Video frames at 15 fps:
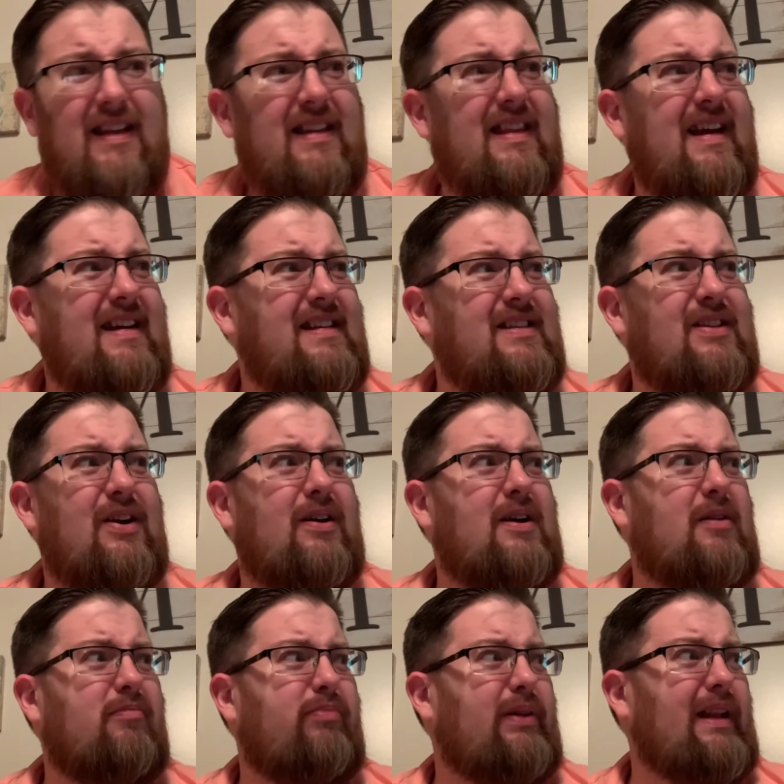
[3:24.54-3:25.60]
They, they're
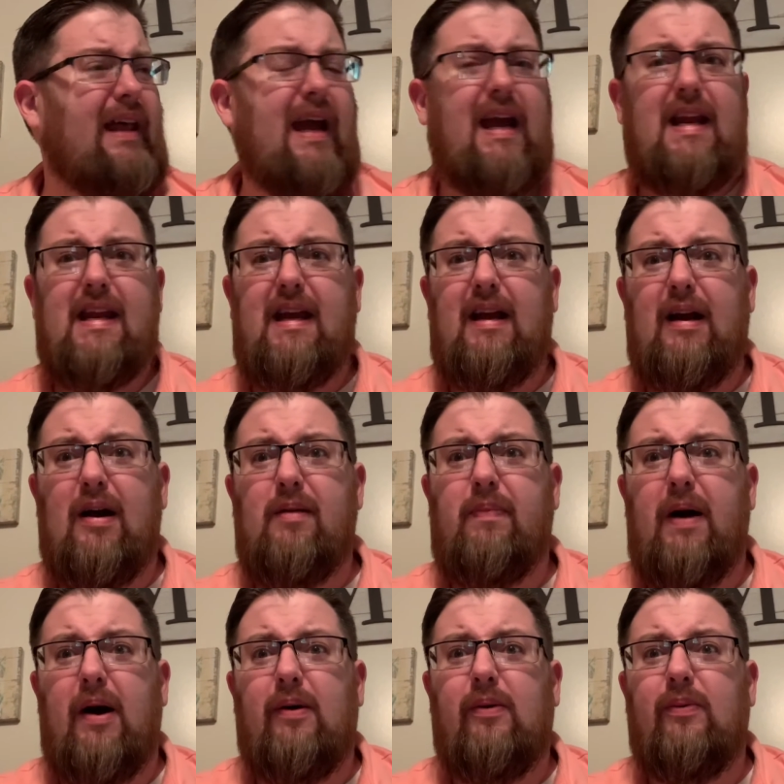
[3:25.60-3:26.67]
complaining
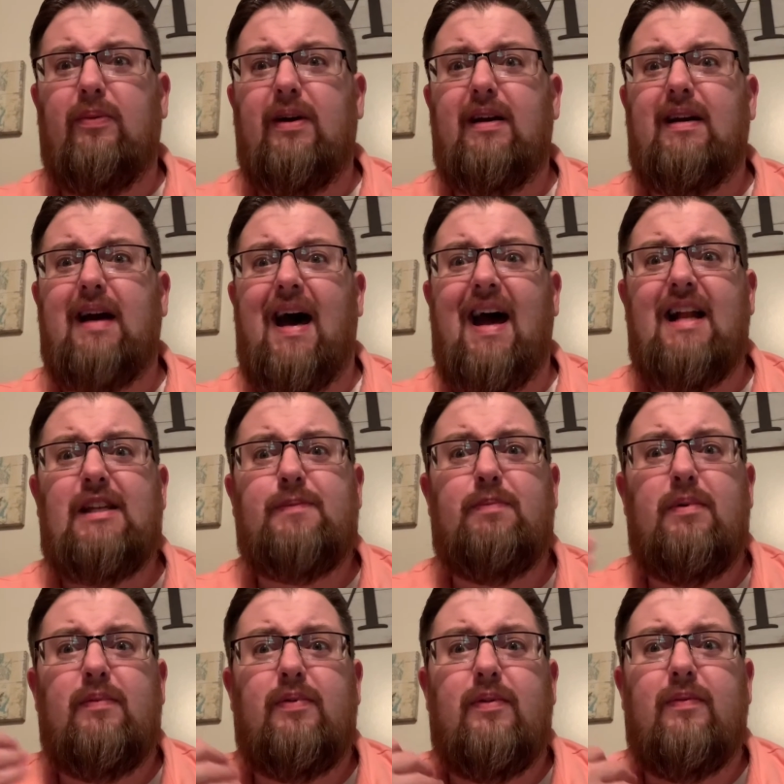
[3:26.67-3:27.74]
about what God's
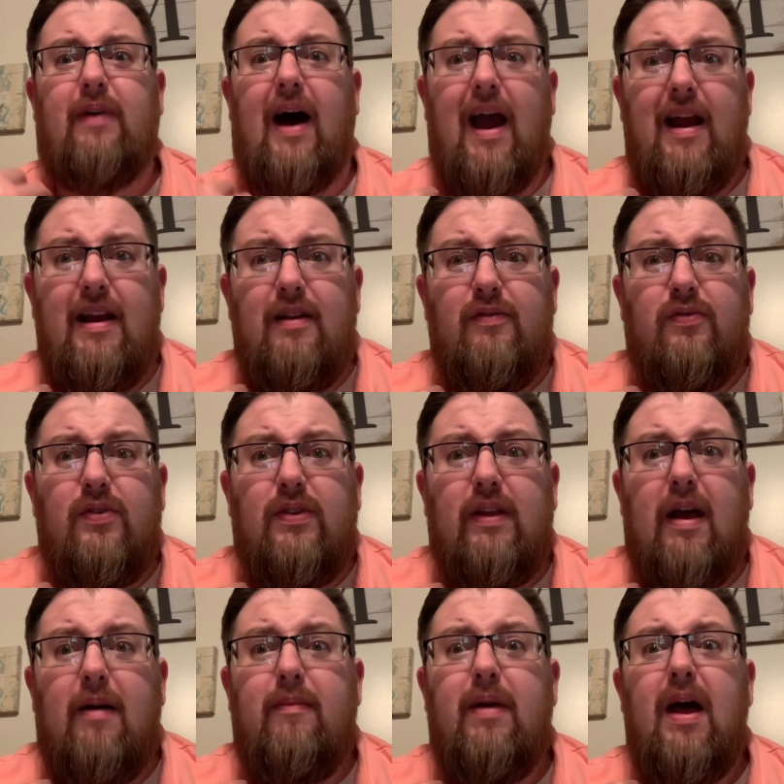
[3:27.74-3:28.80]
been providing for
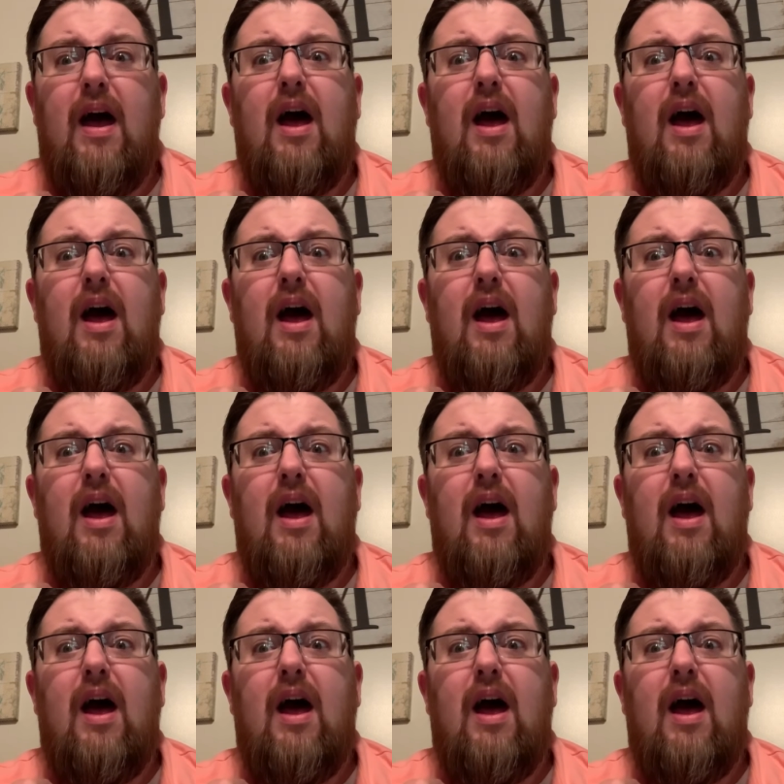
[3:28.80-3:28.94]
them,